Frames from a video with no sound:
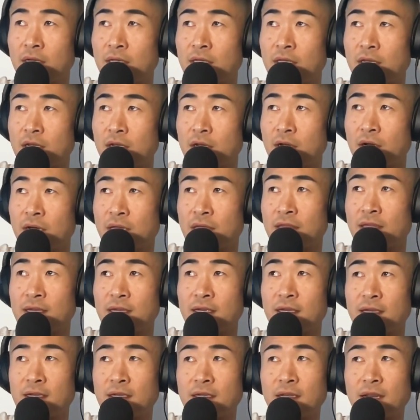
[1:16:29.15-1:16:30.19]
I
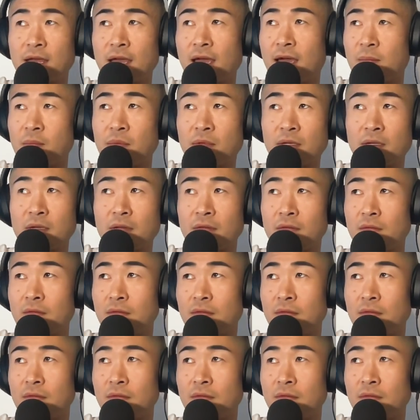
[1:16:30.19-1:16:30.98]
think it can happen